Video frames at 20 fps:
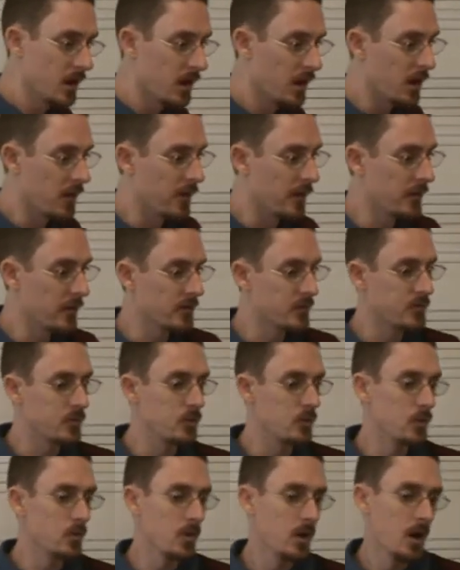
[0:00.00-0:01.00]
All right, let's
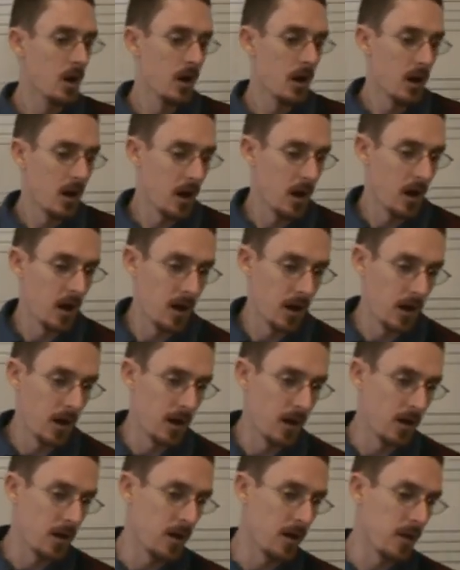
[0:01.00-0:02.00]
do
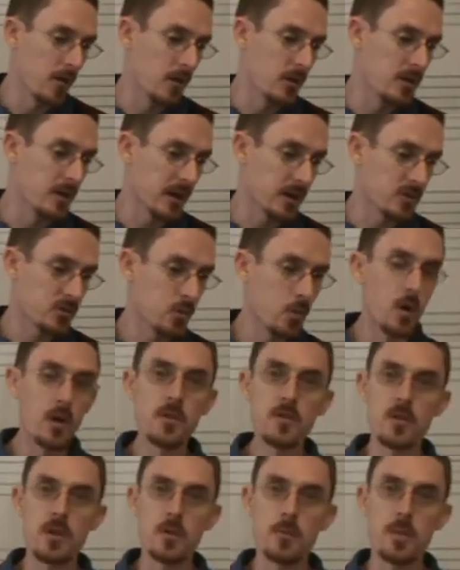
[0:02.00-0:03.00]
the next
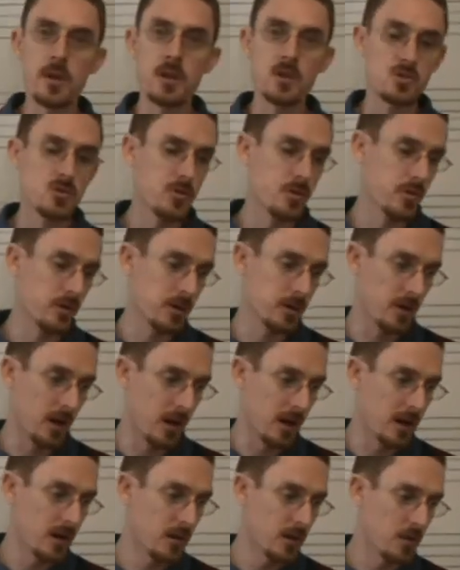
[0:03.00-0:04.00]
ones on page
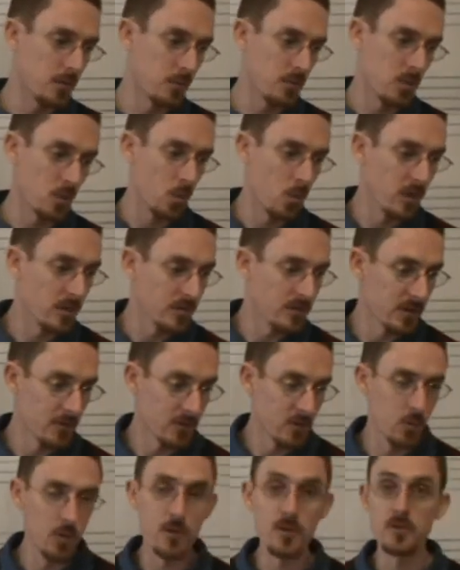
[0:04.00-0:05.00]
39, number
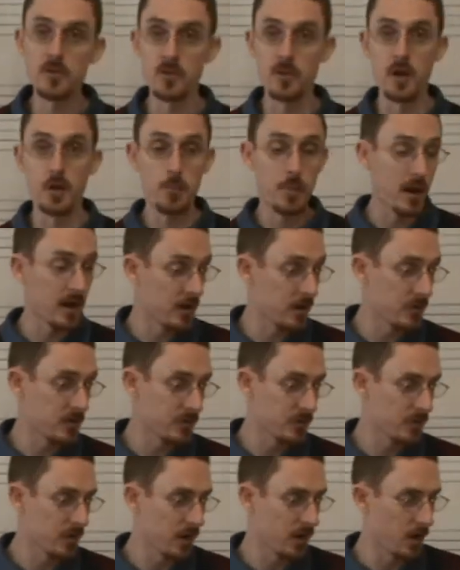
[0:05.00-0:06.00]
171. These are not
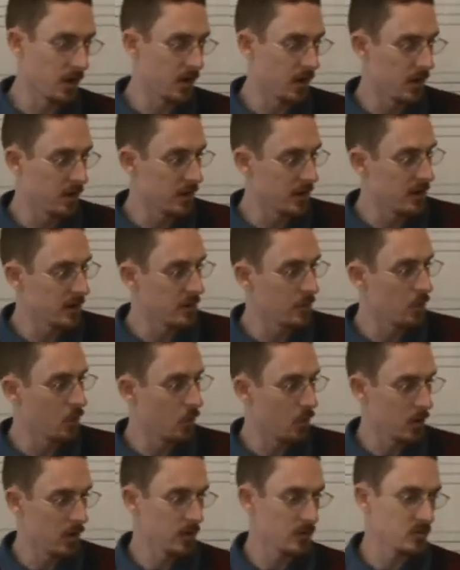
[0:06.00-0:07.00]
pairs
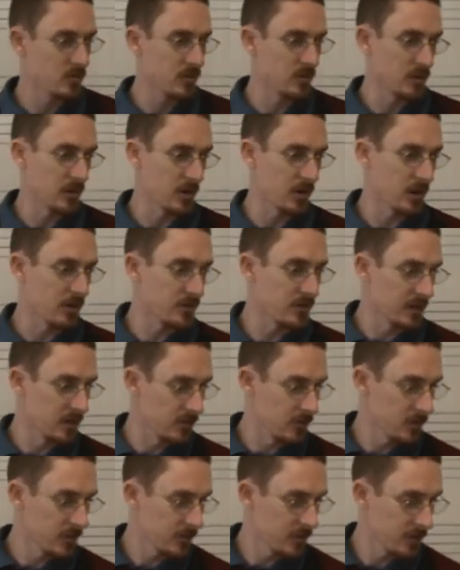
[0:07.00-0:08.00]
anymore. These are
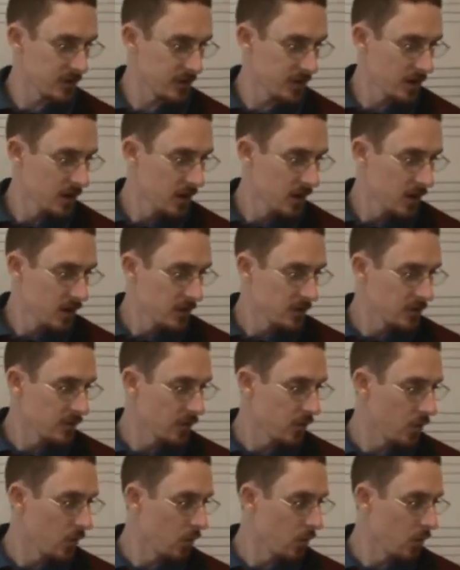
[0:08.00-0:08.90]
singletons here. So